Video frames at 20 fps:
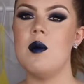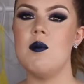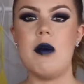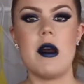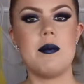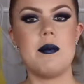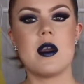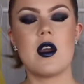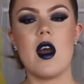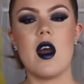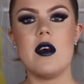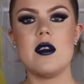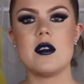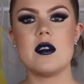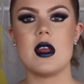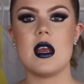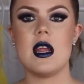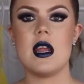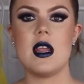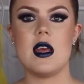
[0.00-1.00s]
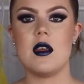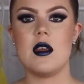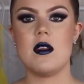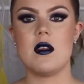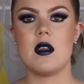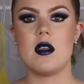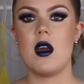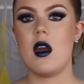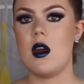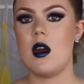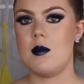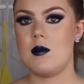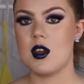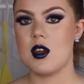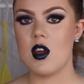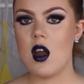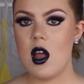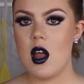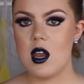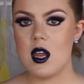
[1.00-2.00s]
but because it is
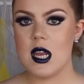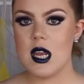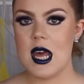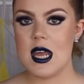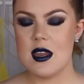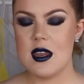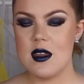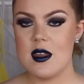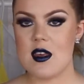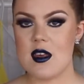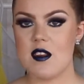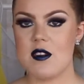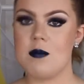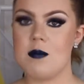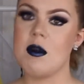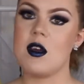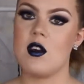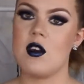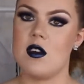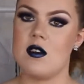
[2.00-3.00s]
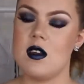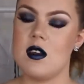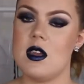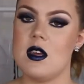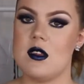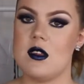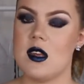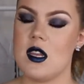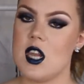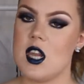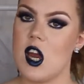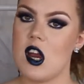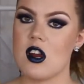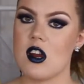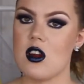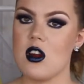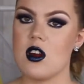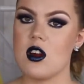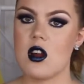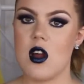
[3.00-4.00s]
the color that it is, because it is a
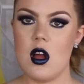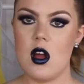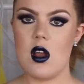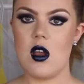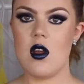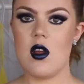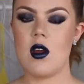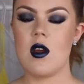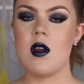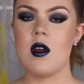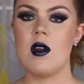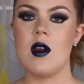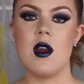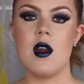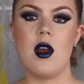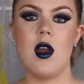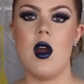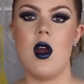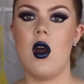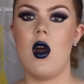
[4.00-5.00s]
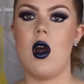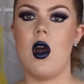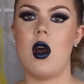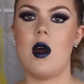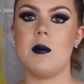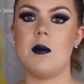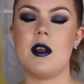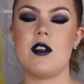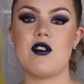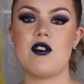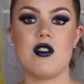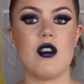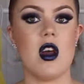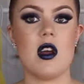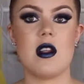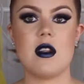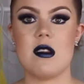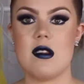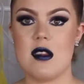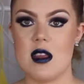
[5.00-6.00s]
darker color, it's
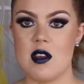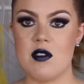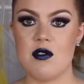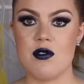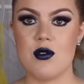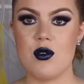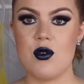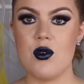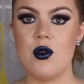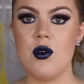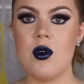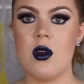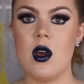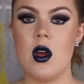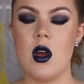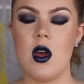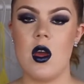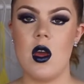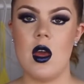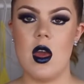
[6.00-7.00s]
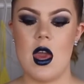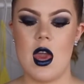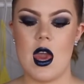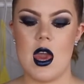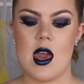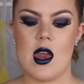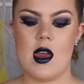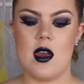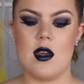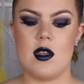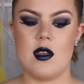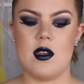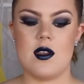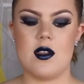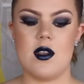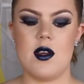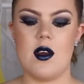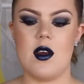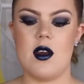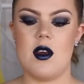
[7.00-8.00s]
not see-through,
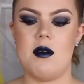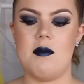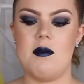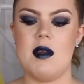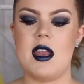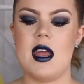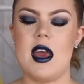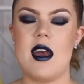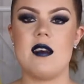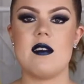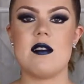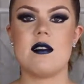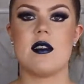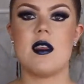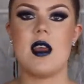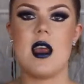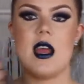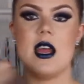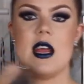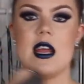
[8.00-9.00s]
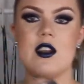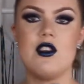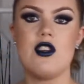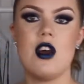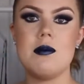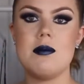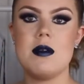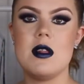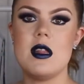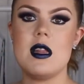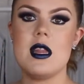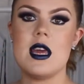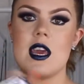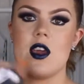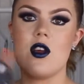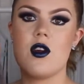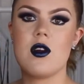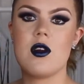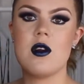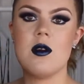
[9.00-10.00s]
and it has a double
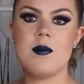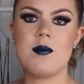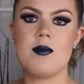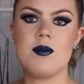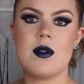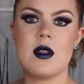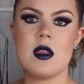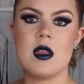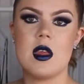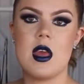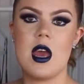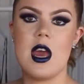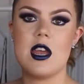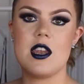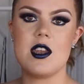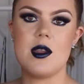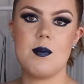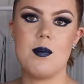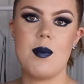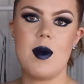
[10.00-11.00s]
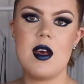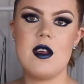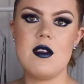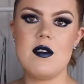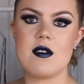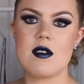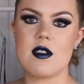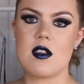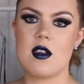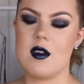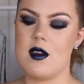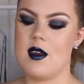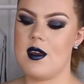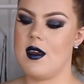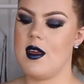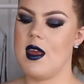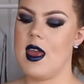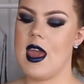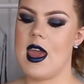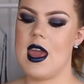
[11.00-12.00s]
layer at the bust,
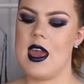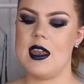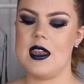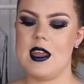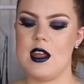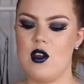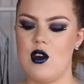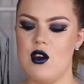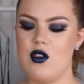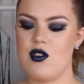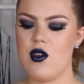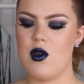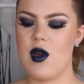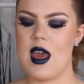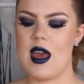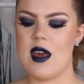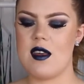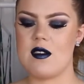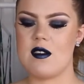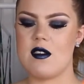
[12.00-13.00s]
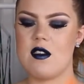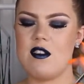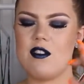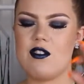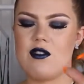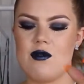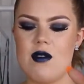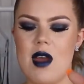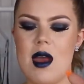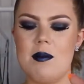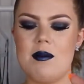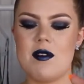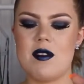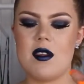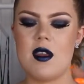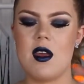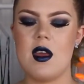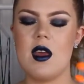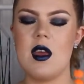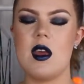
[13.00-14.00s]
and it also has
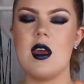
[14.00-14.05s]
straps